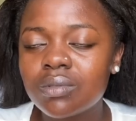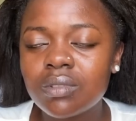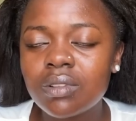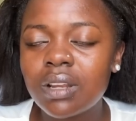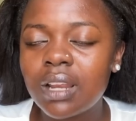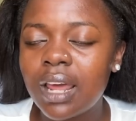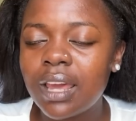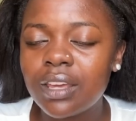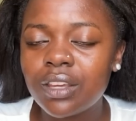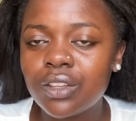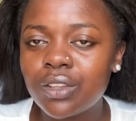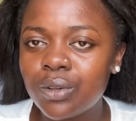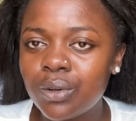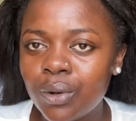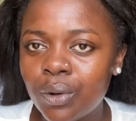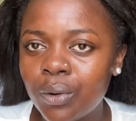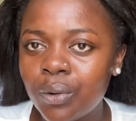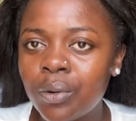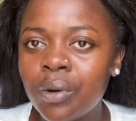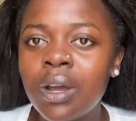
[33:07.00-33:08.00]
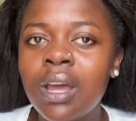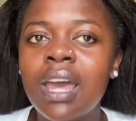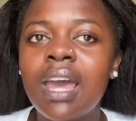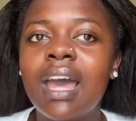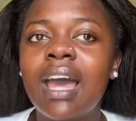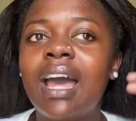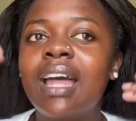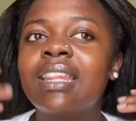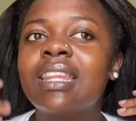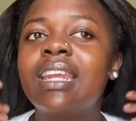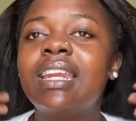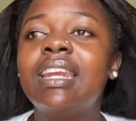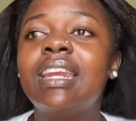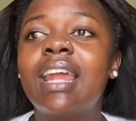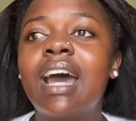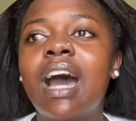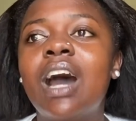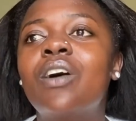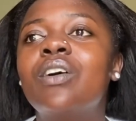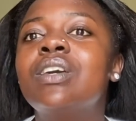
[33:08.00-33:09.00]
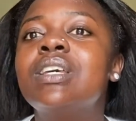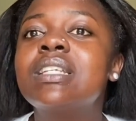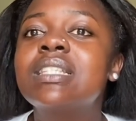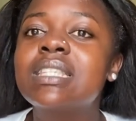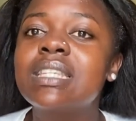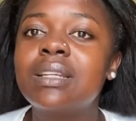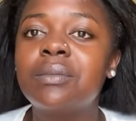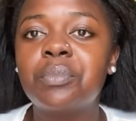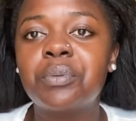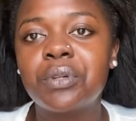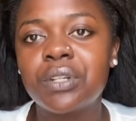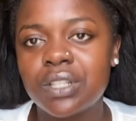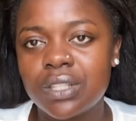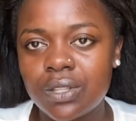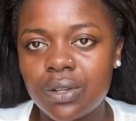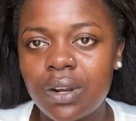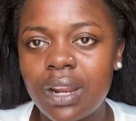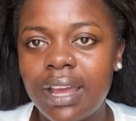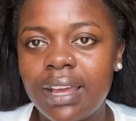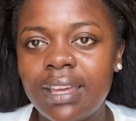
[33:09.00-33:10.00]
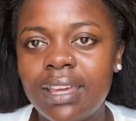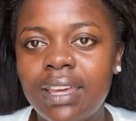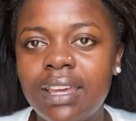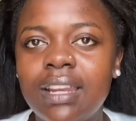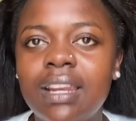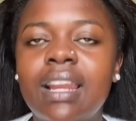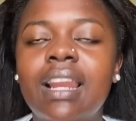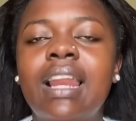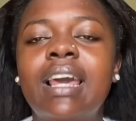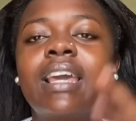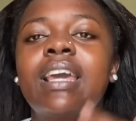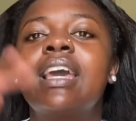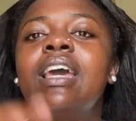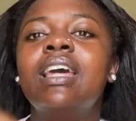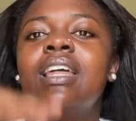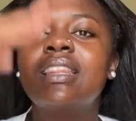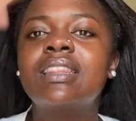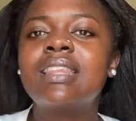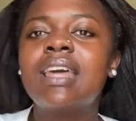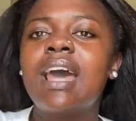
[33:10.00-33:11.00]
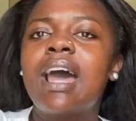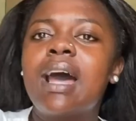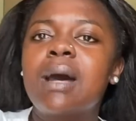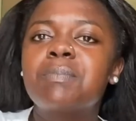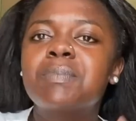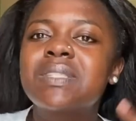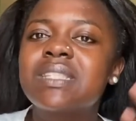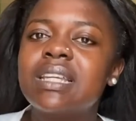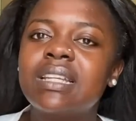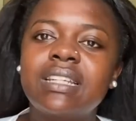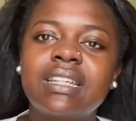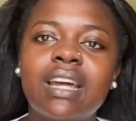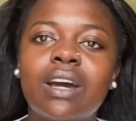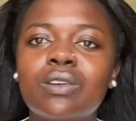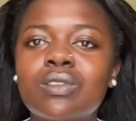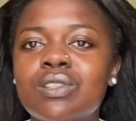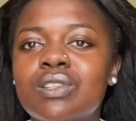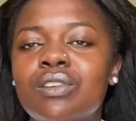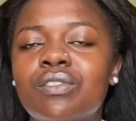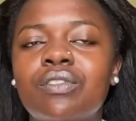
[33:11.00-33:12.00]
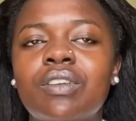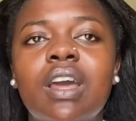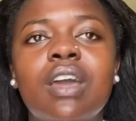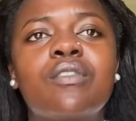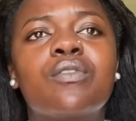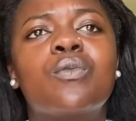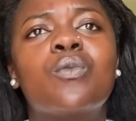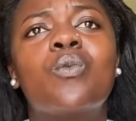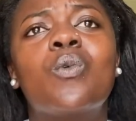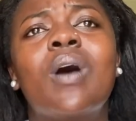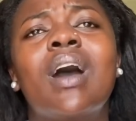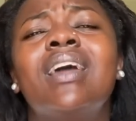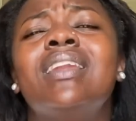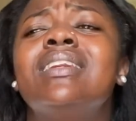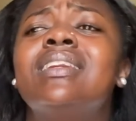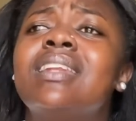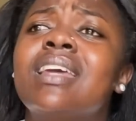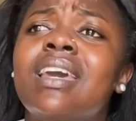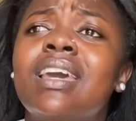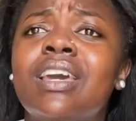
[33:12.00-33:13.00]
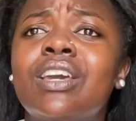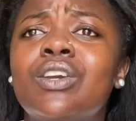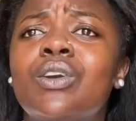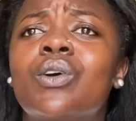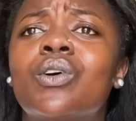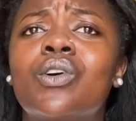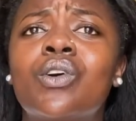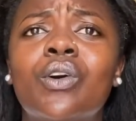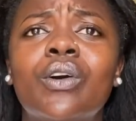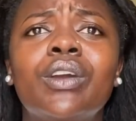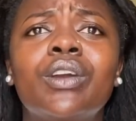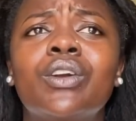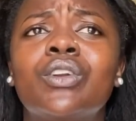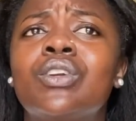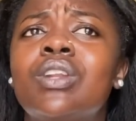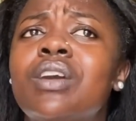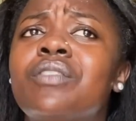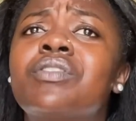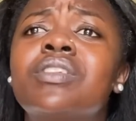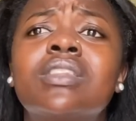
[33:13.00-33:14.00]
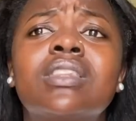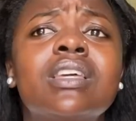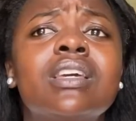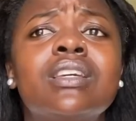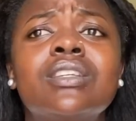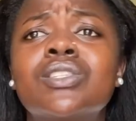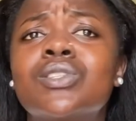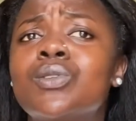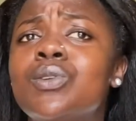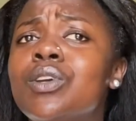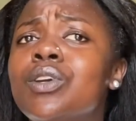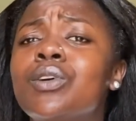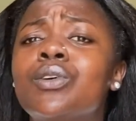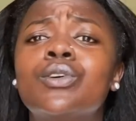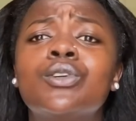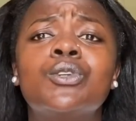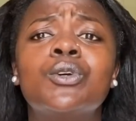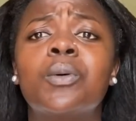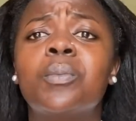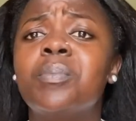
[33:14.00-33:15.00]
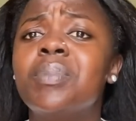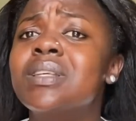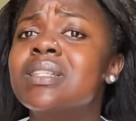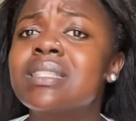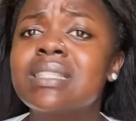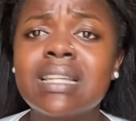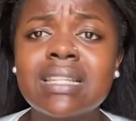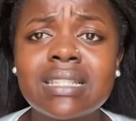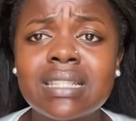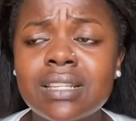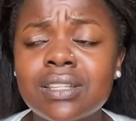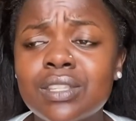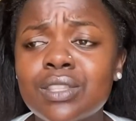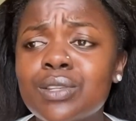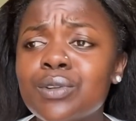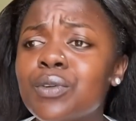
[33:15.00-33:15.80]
like, you know, and then now he's in prison again. Like, the ups and downs of life. One day everything is doing good, your business is